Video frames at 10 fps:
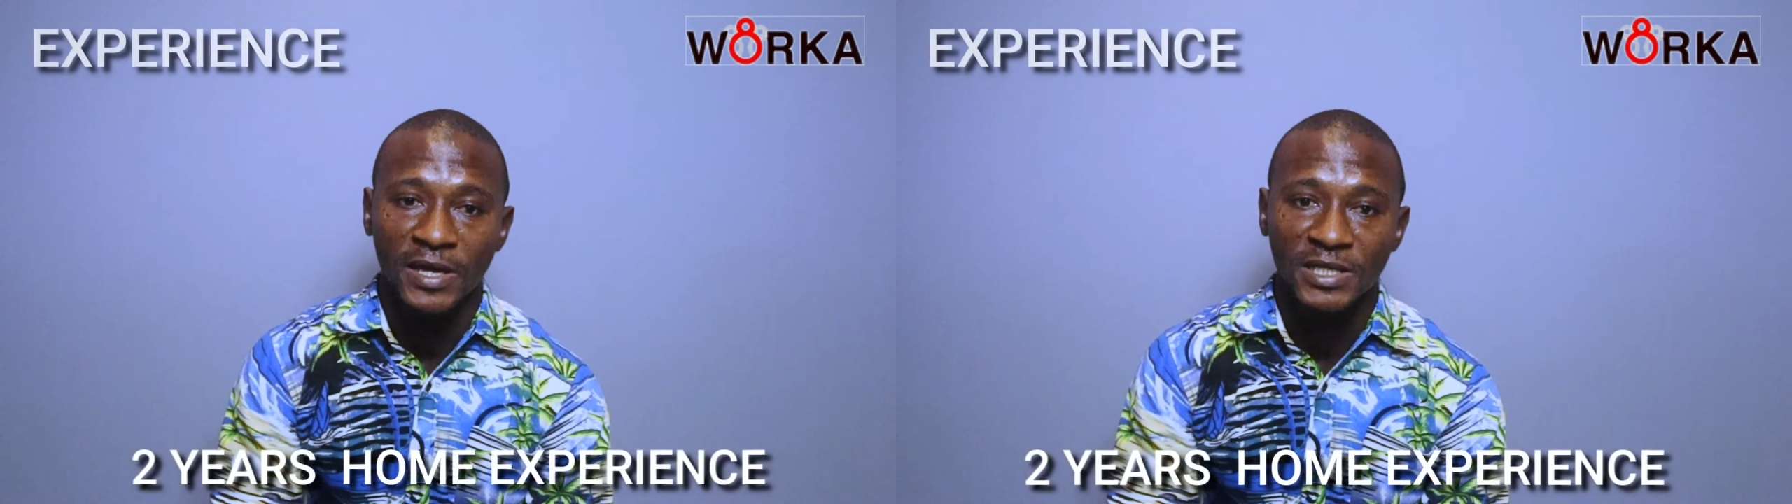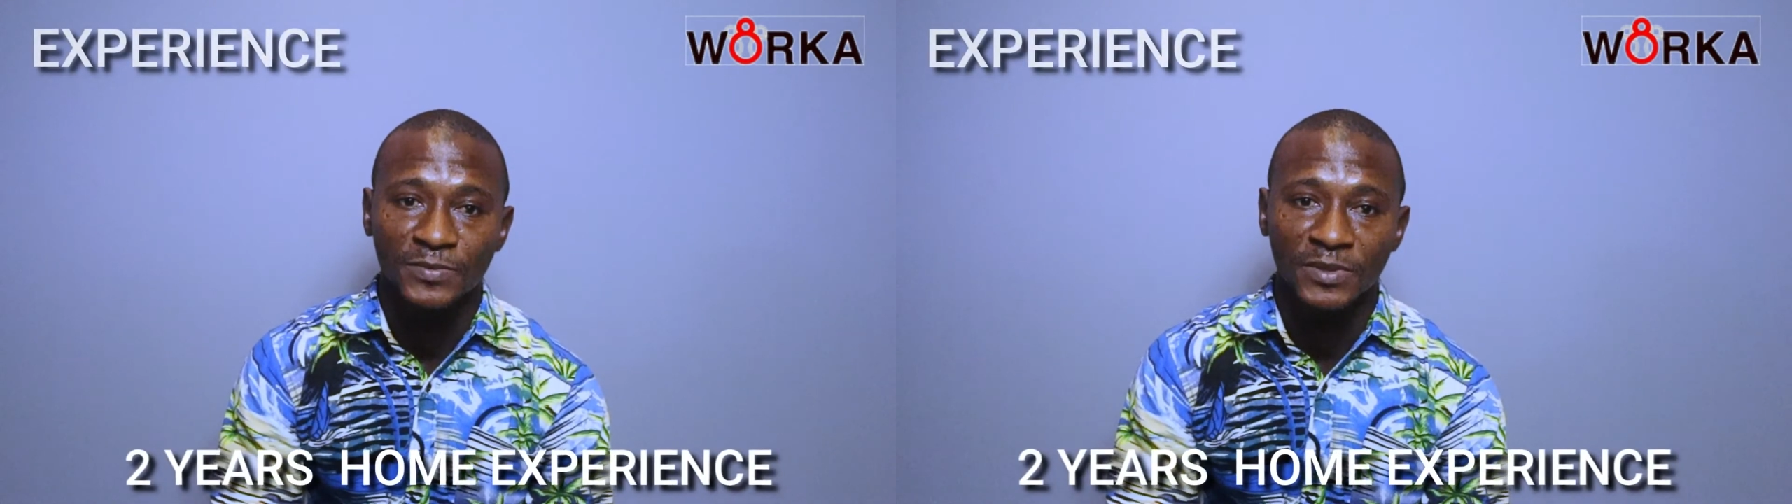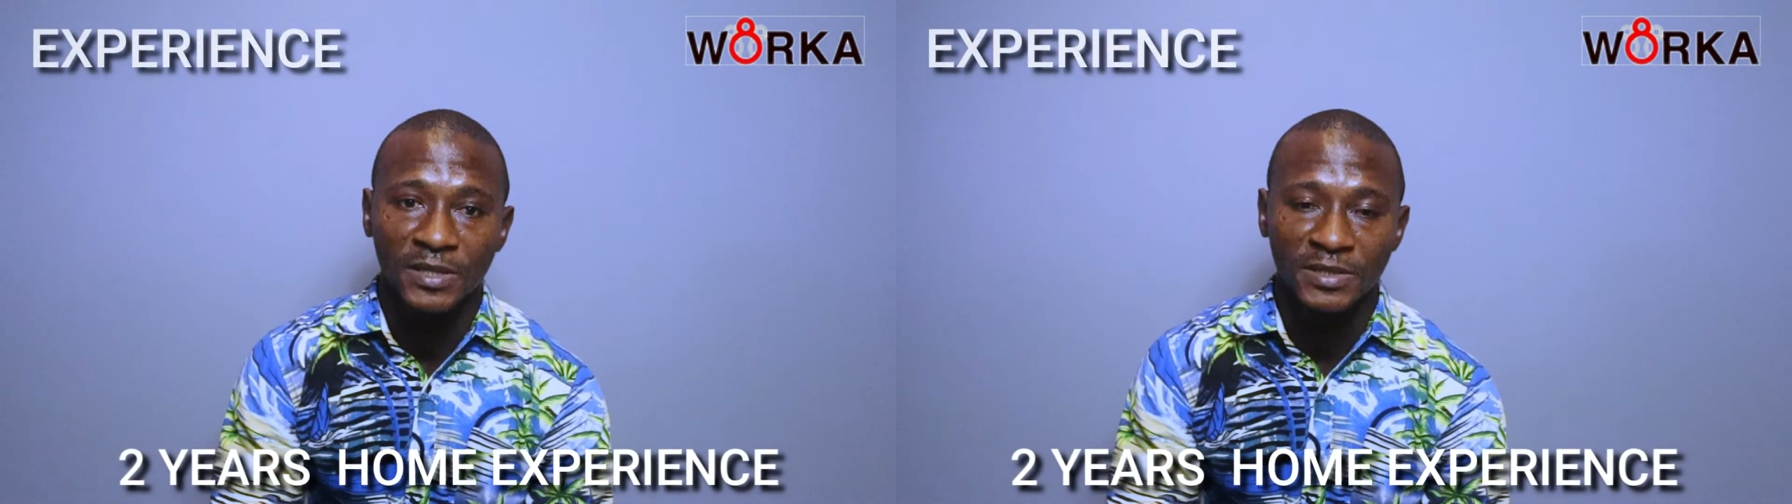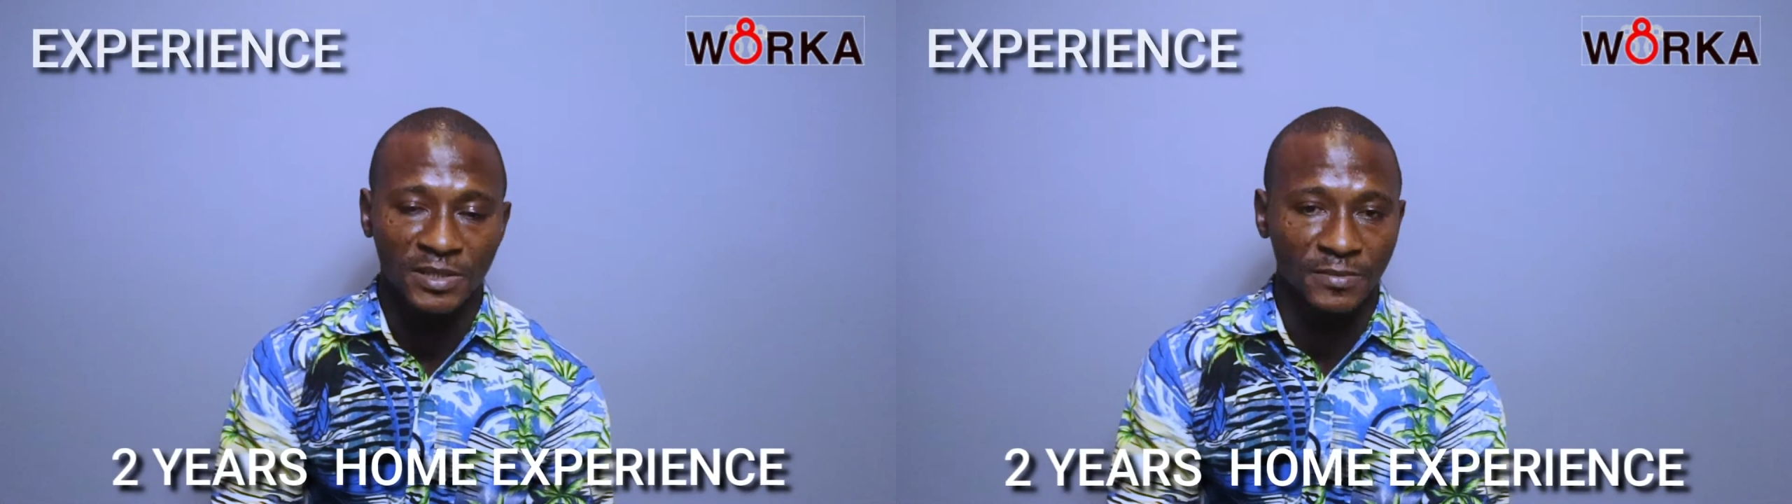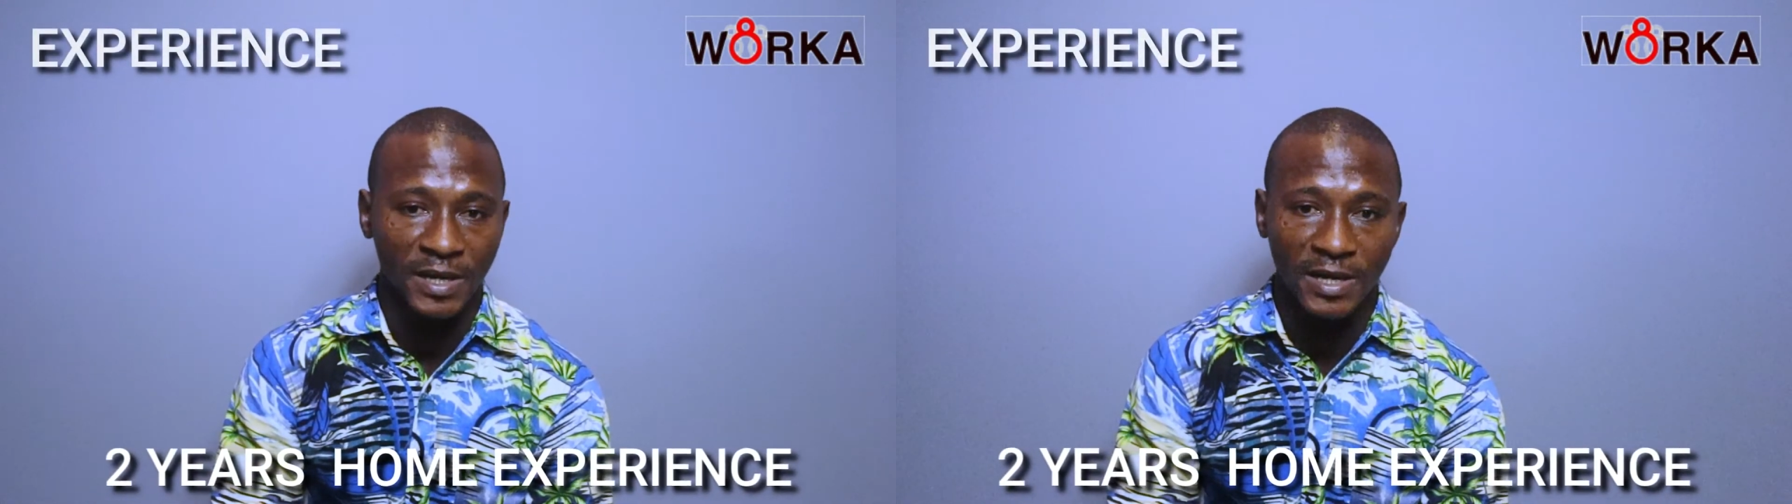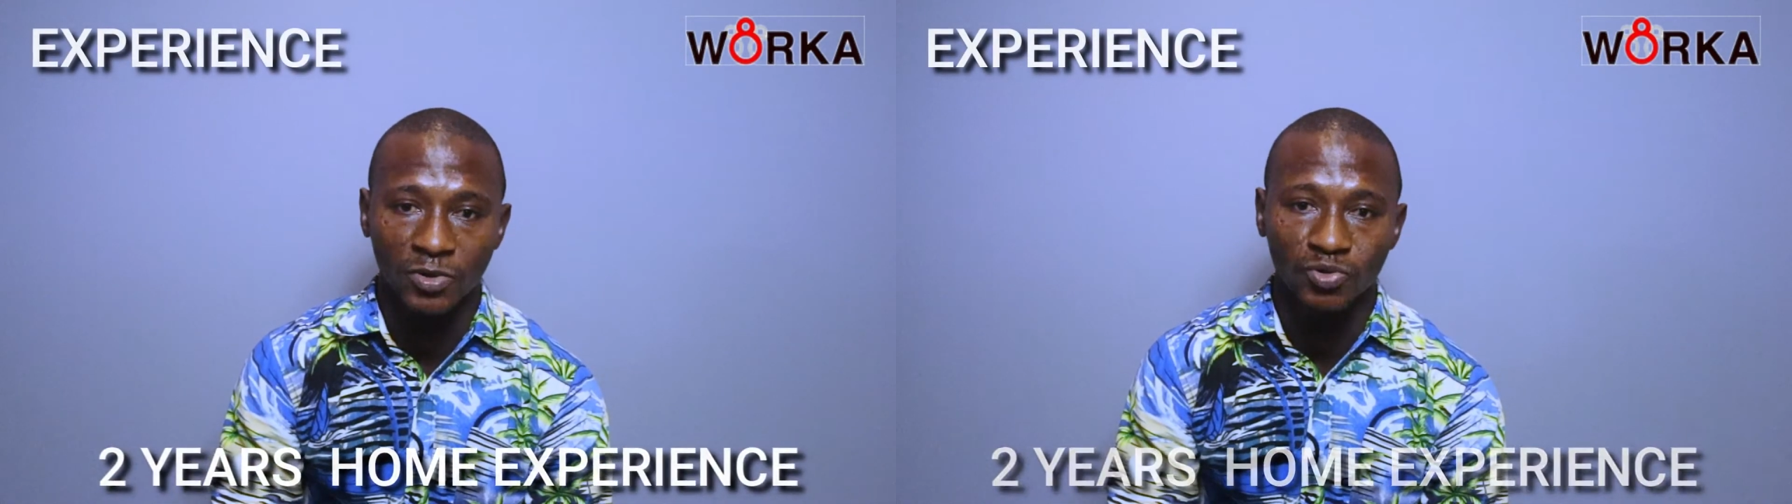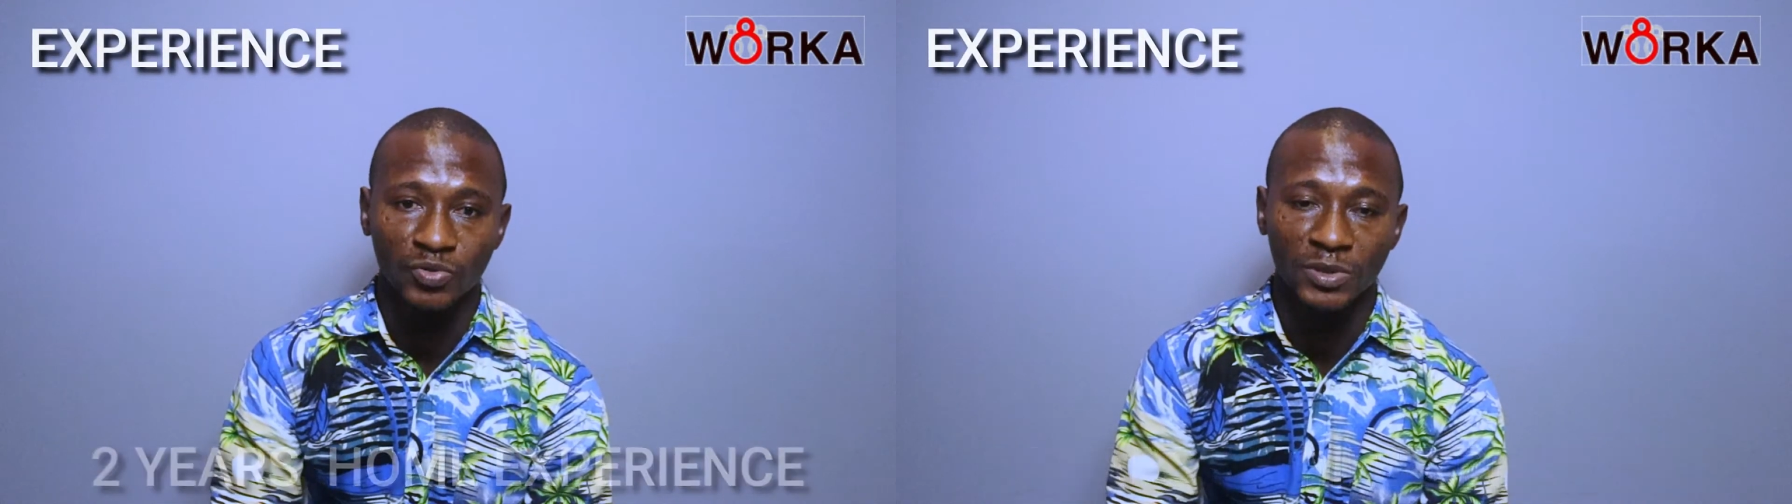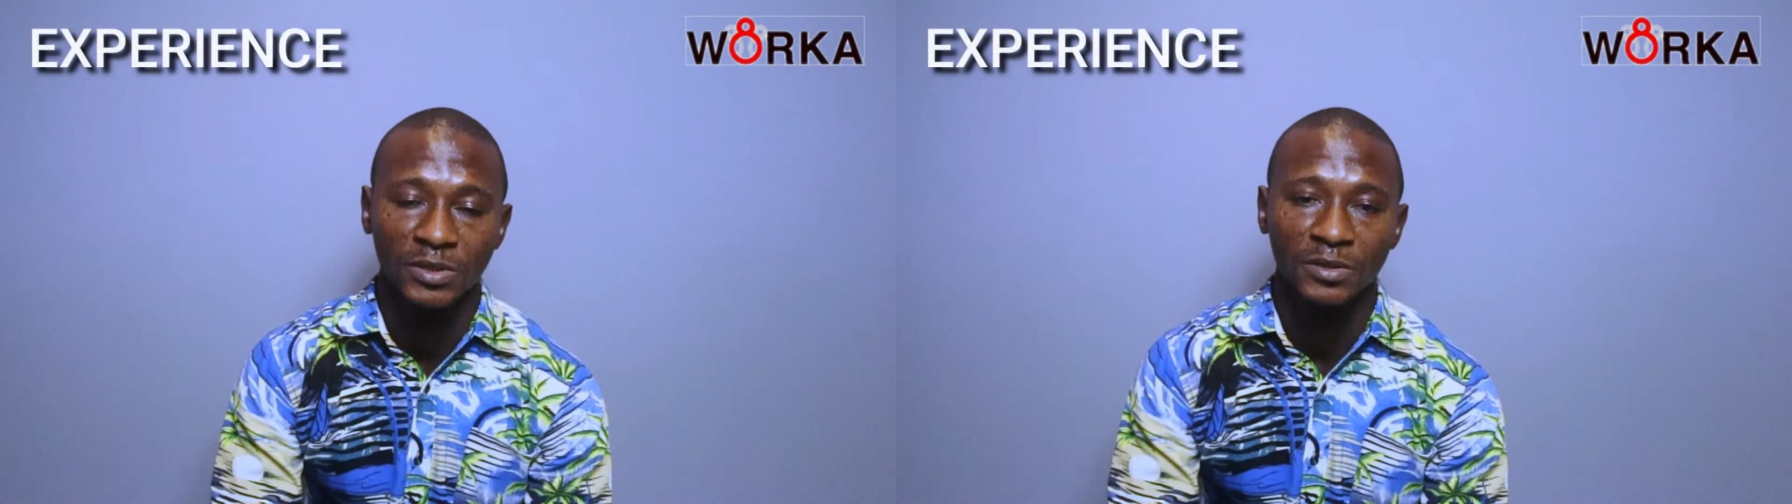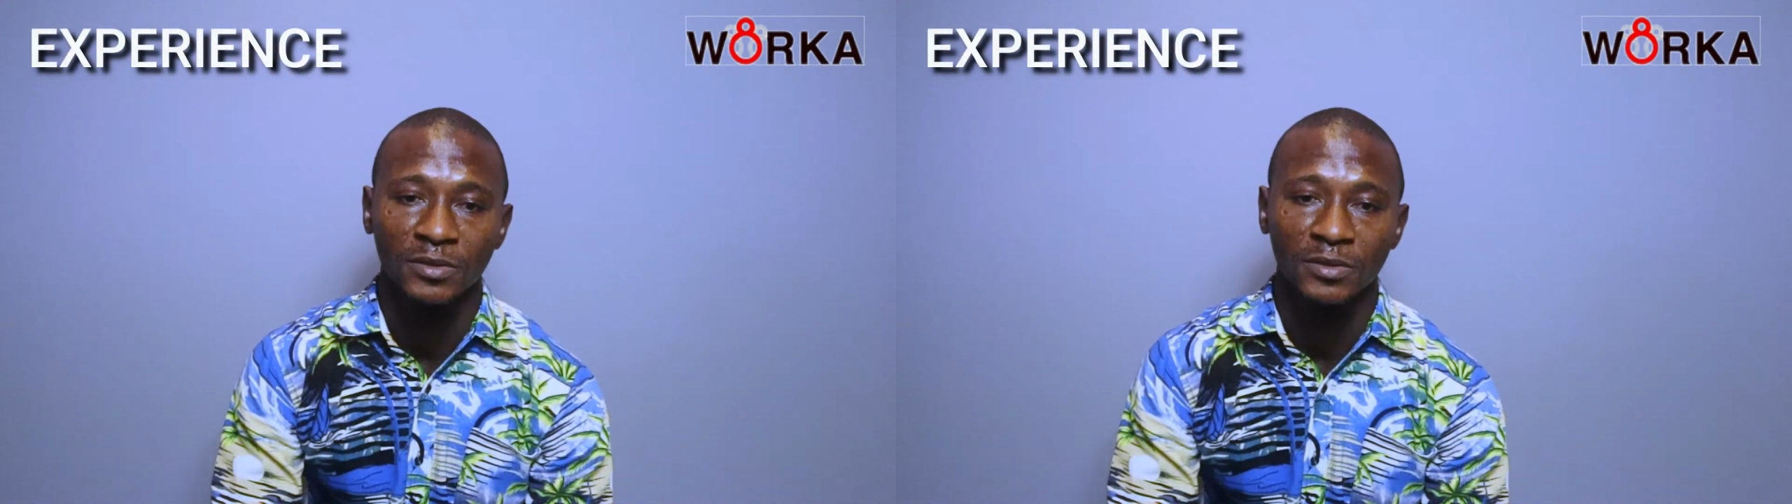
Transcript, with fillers: experience in my country,